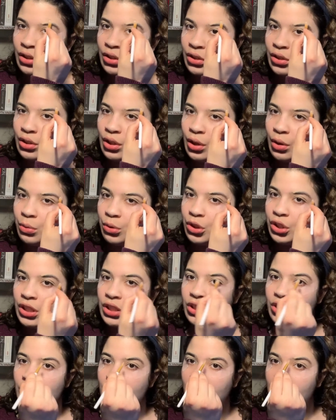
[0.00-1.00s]
So
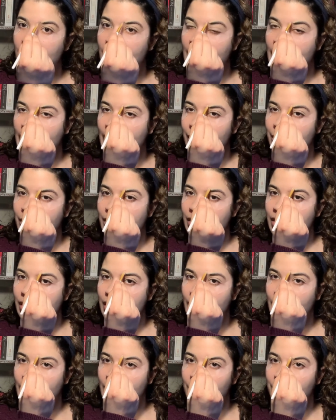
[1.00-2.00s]
she started out
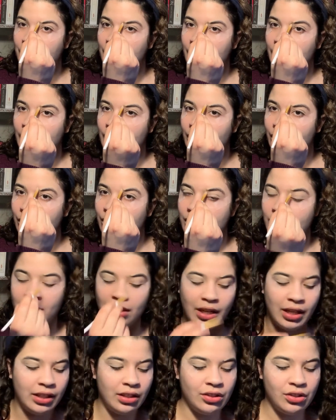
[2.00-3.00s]
studying political
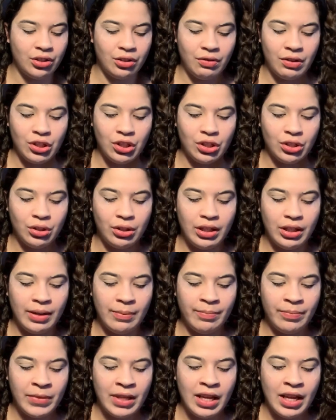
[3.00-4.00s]
science originally,
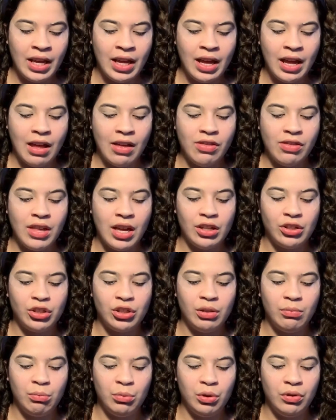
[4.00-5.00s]
and then
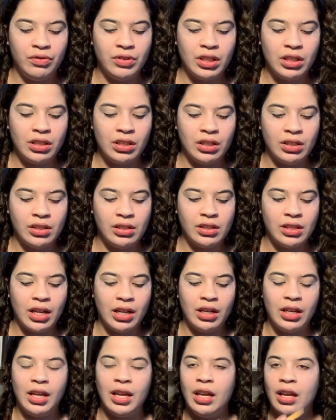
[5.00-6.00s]
she moved into
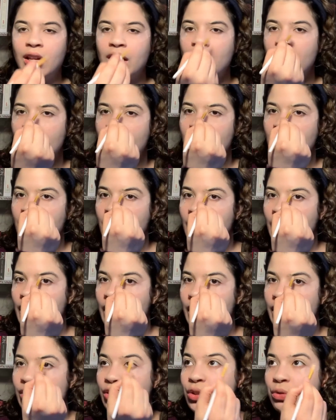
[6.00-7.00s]
studying
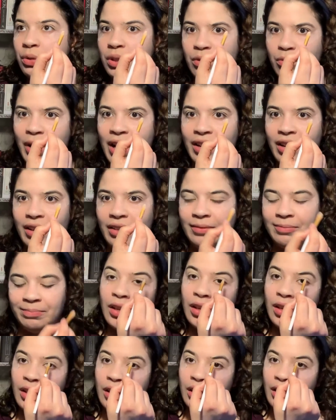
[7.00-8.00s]
screenwriting.
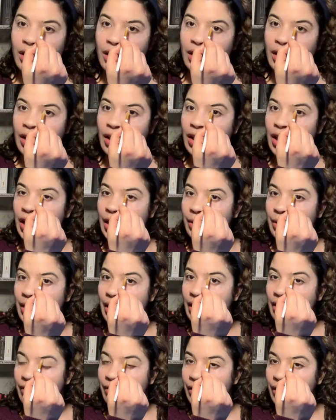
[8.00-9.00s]

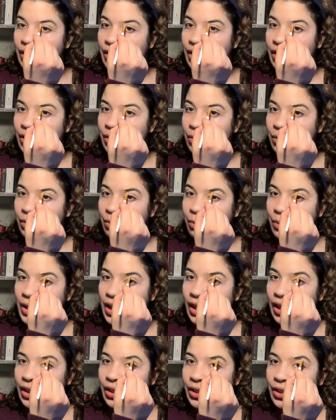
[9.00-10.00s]
However,
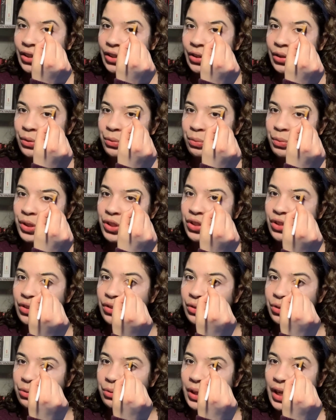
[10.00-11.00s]
while her
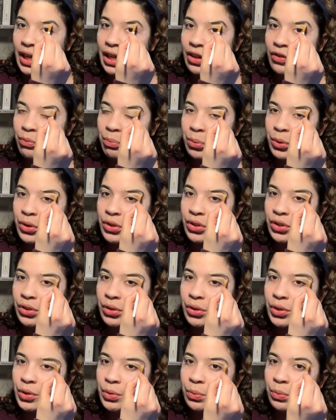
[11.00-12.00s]
original creative
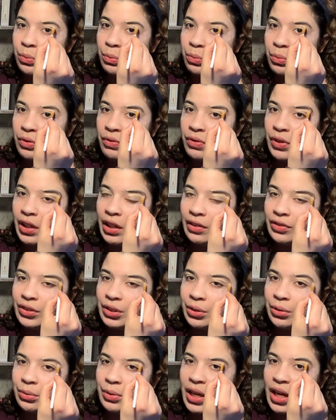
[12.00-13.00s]
pursuits
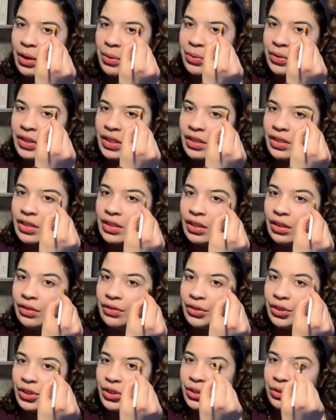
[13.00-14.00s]
revolved around the
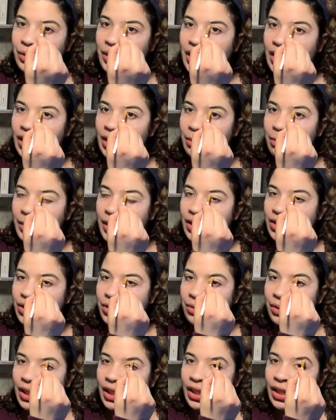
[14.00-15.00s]
silver screen and the big
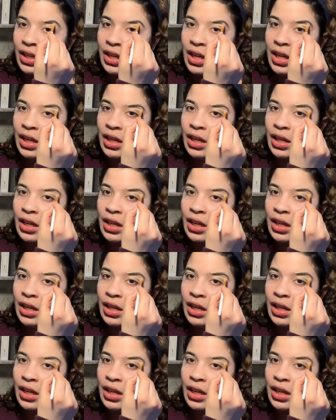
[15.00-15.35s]
screen,